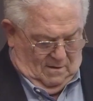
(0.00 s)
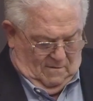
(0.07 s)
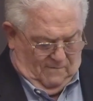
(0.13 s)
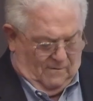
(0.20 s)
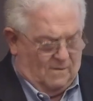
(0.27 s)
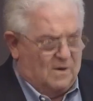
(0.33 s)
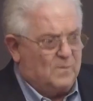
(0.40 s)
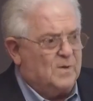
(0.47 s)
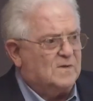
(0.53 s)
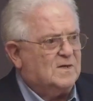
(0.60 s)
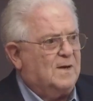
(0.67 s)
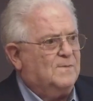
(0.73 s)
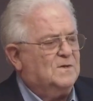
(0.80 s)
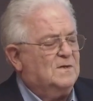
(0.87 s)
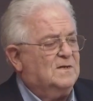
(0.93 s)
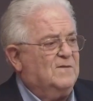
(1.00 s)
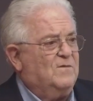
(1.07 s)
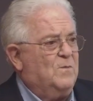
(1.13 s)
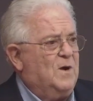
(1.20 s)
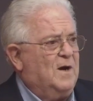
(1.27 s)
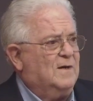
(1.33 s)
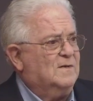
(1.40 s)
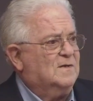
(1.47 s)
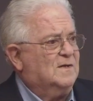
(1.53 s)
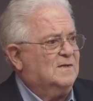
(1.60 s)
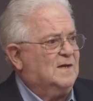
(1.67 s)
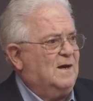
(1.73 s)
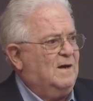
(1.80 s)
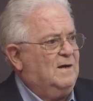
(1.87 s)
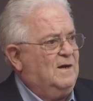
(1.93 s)
Foreign perceptions of American
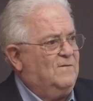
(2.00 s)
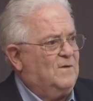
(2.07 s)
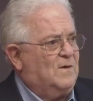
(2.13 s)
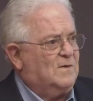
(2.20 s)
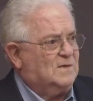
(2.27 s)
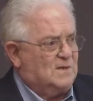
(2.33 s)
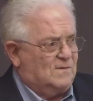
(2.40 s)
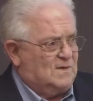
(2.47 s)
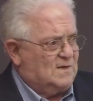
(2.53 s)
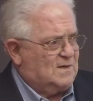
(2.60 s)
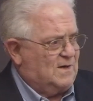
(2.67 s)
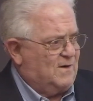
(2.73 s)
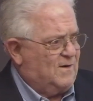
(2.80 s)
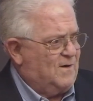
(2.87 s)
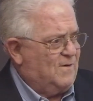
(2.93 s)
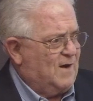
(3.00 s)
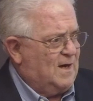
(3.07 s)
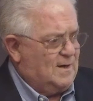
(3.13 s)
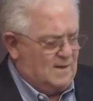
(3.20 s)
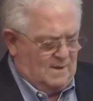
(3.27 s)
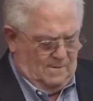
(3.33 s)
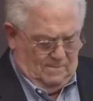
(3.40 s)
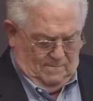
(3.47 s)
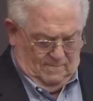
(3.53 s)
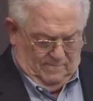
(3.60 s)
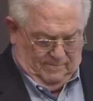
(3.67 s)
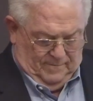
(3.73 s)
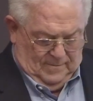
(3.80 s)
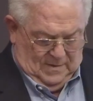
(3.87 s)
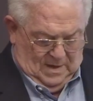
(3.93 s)
society have also deteriorated.
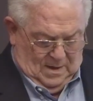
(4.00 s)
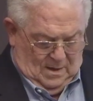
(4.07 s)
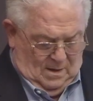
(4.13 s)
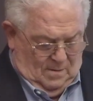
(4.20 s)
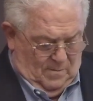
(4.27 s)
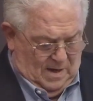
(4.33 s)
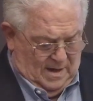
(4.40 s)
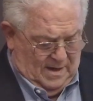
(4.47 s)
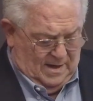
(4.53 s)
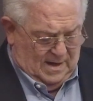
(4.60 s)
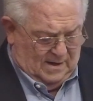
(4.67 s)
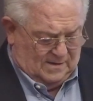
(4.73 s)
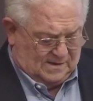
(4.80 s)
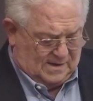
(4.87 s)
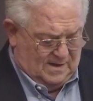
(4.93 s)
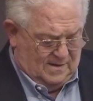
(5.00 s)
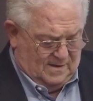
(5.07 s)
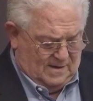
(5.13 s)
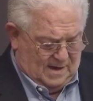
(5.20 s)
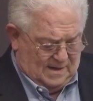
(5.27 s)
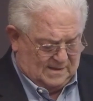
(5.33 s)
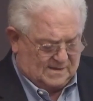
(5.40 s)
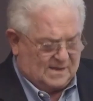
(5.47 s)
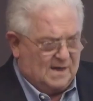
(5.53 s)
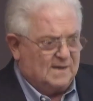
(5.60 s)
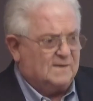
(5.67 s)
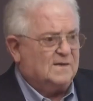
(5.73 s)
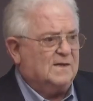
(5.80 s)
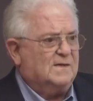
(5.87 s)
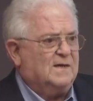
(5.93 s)
Many now see the United
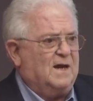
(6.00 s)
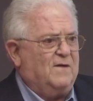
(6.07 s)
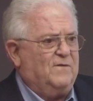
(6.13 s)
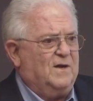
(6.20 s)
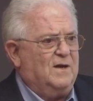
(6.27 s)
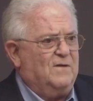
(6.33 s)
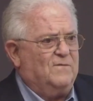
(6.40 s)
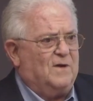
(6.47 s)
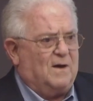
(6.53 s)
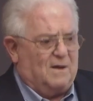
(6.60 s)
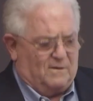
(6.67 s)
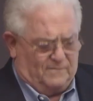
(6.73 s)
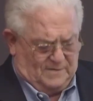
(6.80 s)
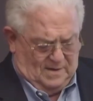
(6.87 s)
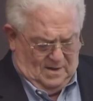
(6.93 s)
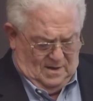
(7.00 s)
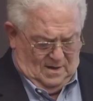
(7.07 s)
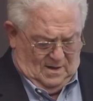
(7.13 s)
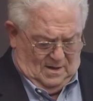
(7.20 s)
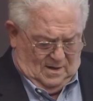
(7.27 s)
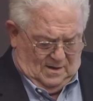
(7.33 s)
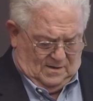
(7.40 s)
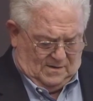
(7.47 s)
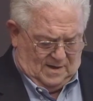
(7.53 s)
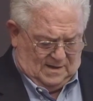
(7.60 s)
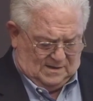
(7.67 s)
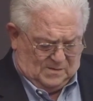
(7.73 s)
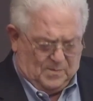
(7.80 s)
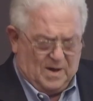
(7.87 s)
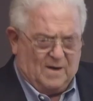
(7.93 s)
States as having evolved a
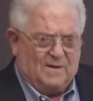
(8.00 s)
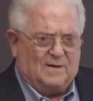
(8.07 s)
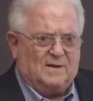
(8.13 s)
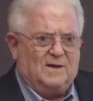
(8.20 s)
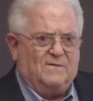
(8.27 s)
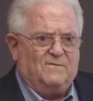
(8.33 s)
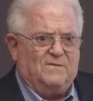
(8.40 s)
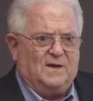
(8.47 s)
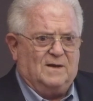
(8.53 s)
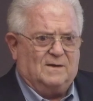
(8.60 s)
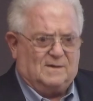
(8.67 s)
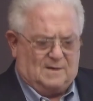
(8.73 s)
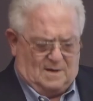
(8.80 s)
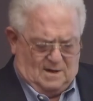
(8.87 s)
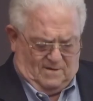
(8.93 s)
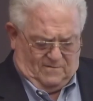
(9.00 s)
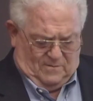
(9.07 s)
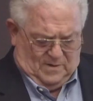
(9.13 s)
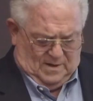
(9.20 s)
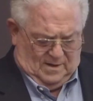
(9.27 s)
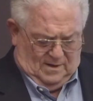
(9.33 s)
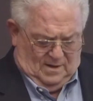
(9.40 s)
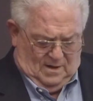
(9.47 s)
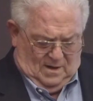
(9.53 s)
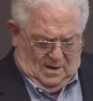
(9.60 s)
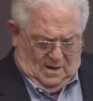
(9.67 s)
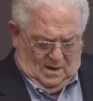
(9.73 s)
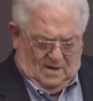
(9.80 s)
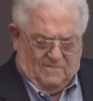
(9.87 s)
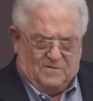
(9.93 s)
transparently venal government
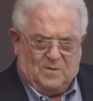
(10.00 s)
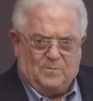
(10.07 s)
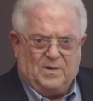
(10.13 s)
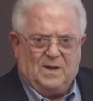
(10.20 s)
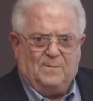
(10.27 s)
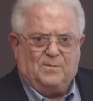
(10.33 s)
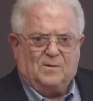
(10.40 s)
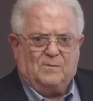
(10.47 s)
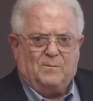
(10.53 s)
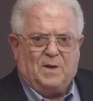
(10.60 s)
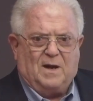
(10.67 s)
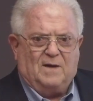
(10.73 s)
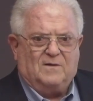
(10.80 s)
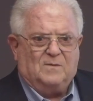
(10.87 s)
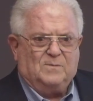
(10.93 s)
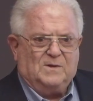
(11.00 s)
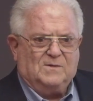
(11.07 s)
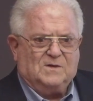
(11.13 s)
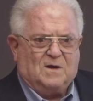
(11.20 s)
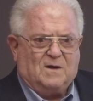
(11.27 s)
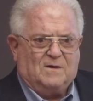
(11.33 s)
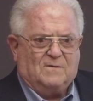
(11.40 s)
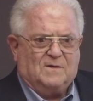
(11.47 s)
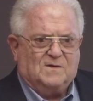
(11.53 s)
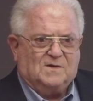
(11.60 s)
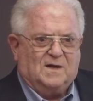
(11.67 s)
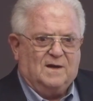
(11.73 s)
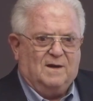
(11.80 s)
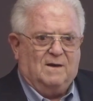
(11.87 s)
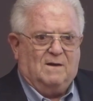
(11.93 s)
of the people by the
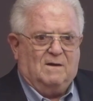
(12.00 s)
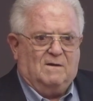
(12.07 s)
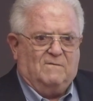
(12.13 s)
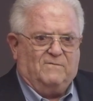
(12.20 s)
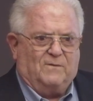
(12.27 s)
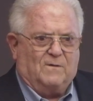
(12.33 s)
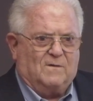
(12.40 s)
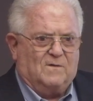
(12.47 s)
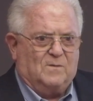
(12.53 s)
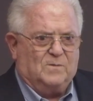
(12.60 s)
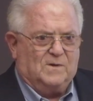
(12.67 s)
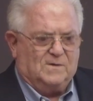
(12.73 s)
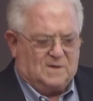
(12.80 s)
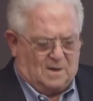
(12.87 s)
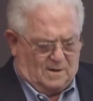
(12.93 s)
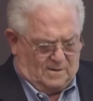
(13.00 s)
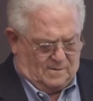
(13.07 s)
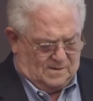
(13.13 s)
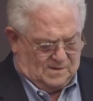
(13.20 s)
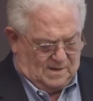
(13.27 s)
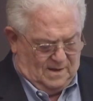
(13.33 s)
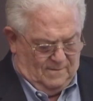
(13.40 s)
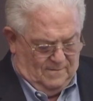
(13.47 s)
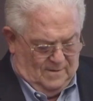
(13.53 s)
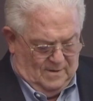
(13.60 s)
plutocracy for the plutocracy.